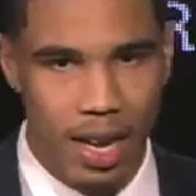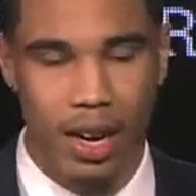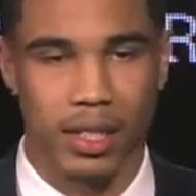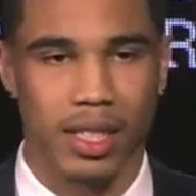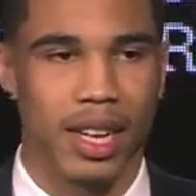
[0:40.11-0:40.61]

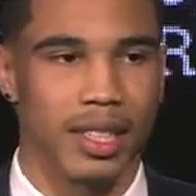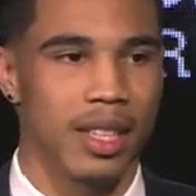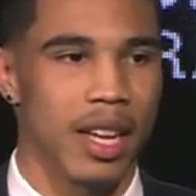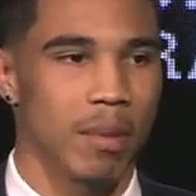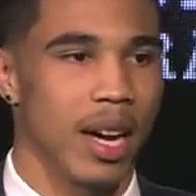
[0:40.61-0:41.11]
I'd just like to
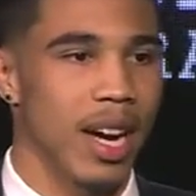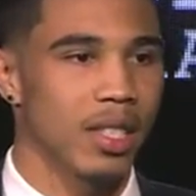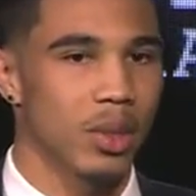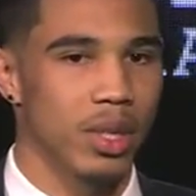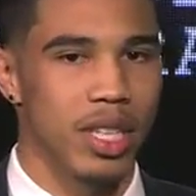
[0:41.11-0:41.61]
thank my high
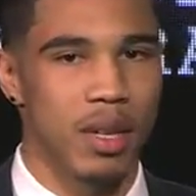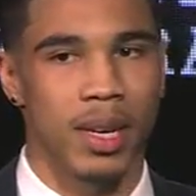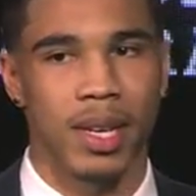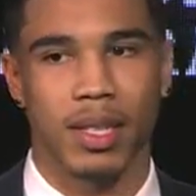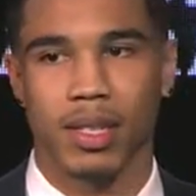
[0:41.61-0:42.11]
school
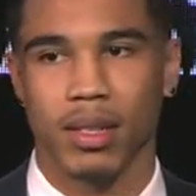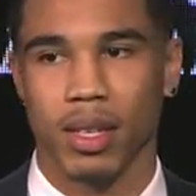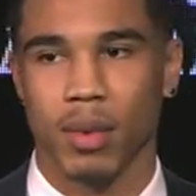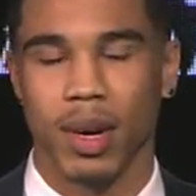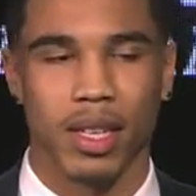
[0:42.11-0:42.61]
teammates, you
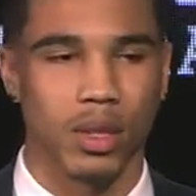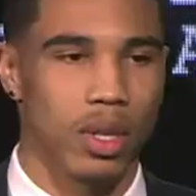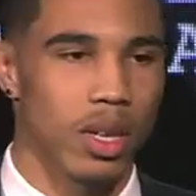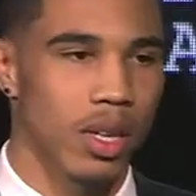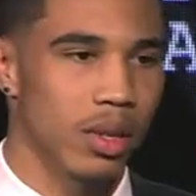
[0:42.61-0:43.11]
know, my high school
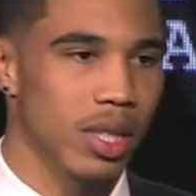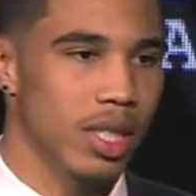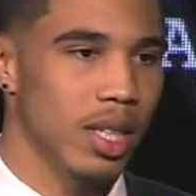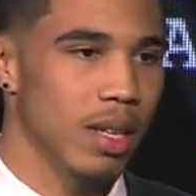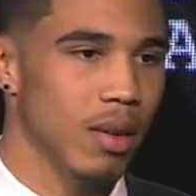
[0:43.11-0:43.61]
coach,
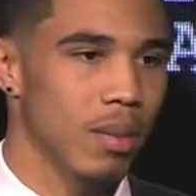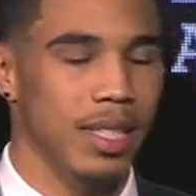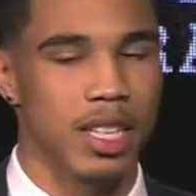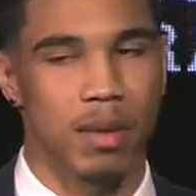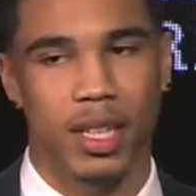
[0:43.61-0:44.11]
my
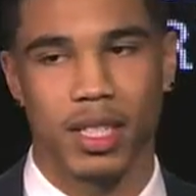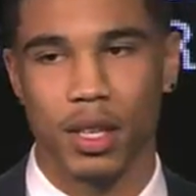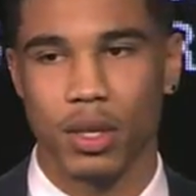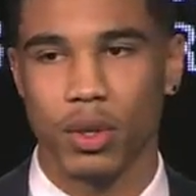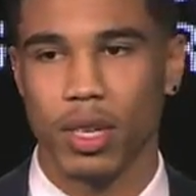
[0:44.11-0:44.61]
teammates at
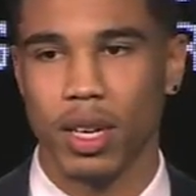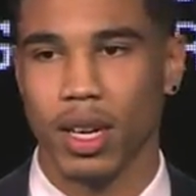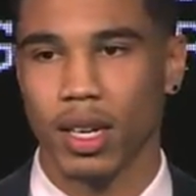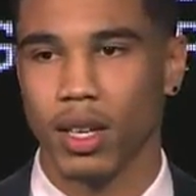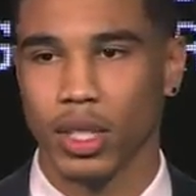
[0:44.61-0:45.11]
Duke,
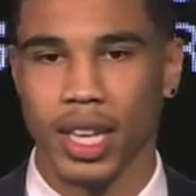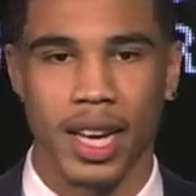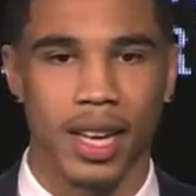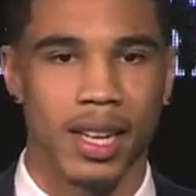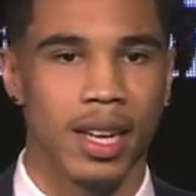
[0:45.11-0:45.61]
Coach
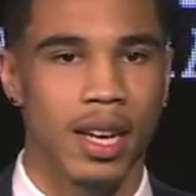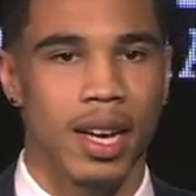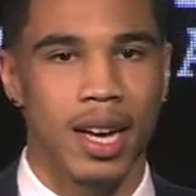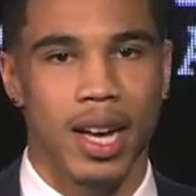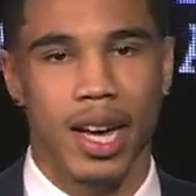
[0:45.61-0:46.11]
K,
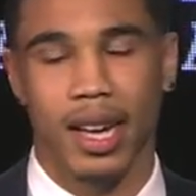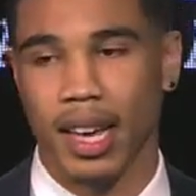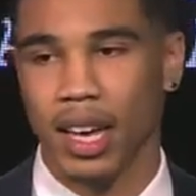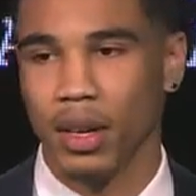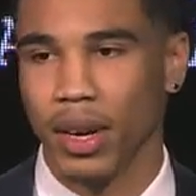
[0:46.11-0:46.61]
and
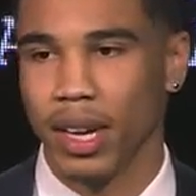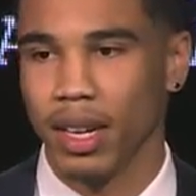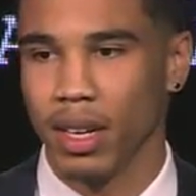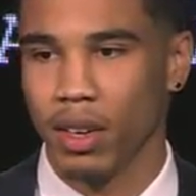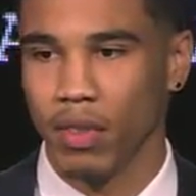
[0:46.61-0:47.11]
Gatorade,
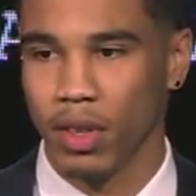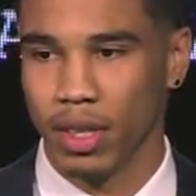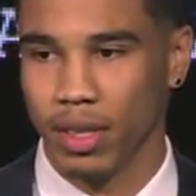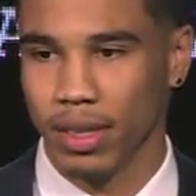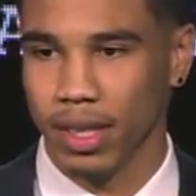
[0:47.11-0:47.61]
you know, for,
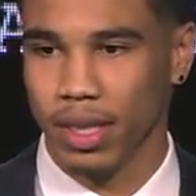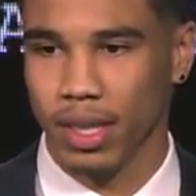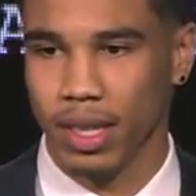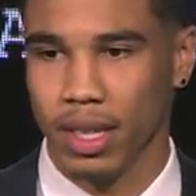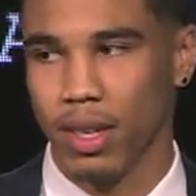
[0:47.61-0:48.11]

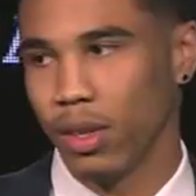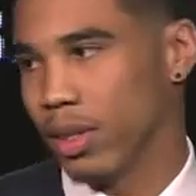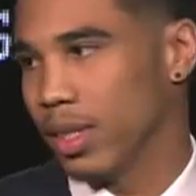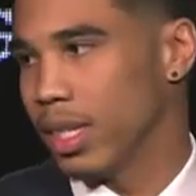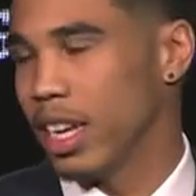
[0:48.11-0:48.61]
you know,
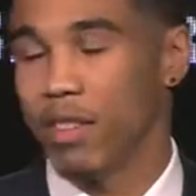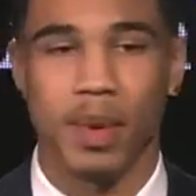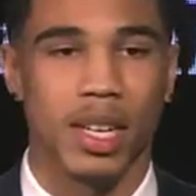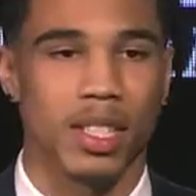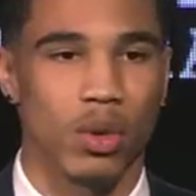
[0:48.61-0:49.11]
giving me
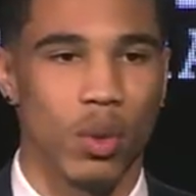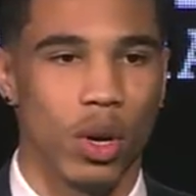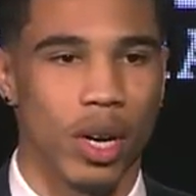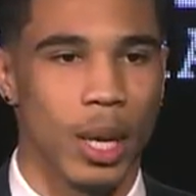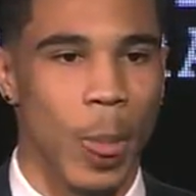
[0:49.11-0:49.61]
this award.